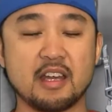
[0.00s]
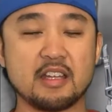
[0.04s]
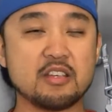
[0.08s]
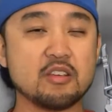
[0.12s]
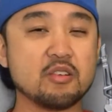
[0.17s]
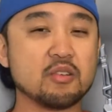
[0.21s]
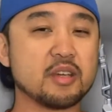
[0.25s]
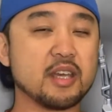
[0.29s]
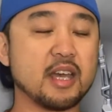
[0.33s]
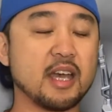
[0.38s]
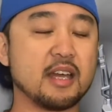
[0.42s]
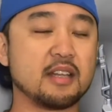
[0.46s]
and
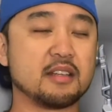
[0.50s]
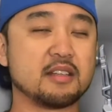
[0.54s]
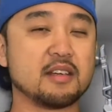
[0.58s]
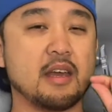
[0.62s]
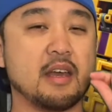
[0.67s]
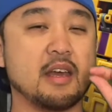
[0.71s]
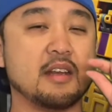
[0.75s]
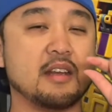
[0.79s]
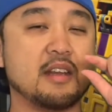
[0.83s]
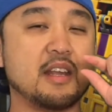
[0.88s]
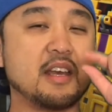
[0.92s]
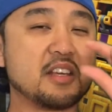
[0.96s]
you get
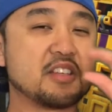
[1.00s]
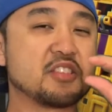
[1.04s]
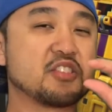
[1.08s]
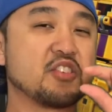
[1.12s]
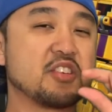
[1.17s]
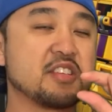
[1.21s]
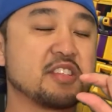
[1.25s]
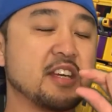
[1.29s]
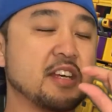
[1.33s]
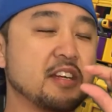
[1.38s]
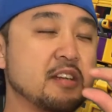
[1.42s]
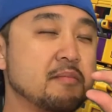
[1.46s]
an extra
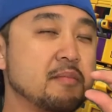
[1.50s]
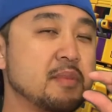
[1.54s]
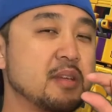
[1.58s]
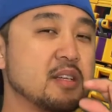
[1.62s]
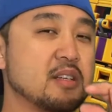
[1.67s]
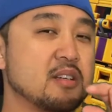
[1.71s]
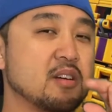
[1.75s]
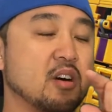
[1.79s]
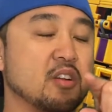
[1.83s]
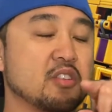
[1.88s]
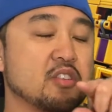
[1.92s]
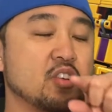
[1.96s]

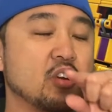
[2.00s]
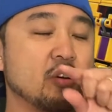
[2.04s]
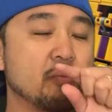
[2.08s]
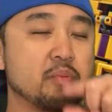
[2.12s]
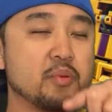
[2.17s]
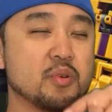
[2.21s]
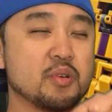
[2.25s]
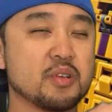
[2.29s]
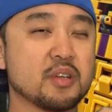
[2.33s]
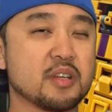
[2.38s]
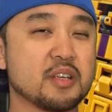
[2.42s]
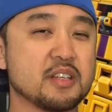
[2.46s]
centimeter on your
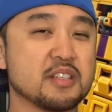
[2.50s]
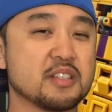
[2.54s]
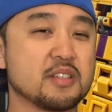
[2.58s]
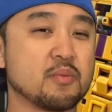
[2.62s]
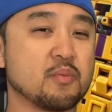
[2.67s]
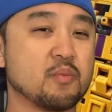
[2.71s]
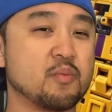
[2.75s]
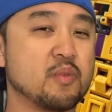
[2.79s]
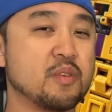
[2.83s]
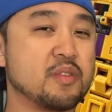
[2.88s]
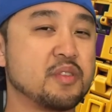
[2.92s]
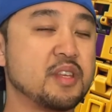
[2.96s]
Bruticus
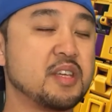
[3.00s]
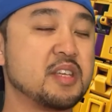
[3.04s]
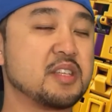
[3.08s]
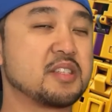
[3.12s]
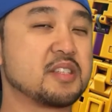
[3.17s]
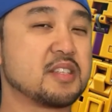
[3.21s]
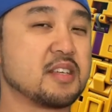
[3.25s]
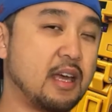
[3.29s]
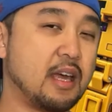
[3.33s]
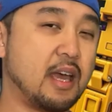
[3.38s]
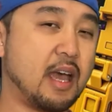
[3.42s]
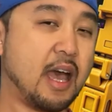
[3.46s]
with
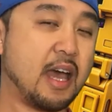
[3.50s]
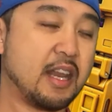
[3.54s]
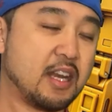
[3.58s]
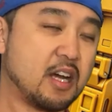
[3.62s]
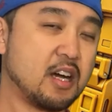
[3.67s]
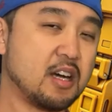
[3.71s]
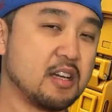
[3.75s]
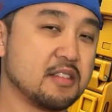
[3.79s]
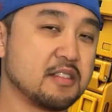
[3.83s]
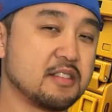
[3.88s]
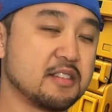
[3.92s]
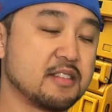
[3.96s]
this
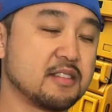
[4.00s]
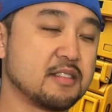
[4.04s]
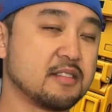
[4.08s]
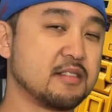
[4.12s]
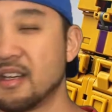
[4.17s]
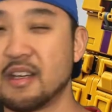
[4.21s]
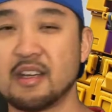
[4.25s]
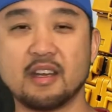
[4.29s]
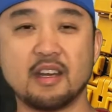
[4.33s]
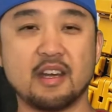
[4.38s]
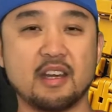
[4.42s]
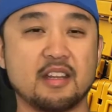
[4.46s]
add-ons,
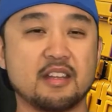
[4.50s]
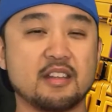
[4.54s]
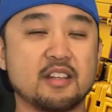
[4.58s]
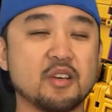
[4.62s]
and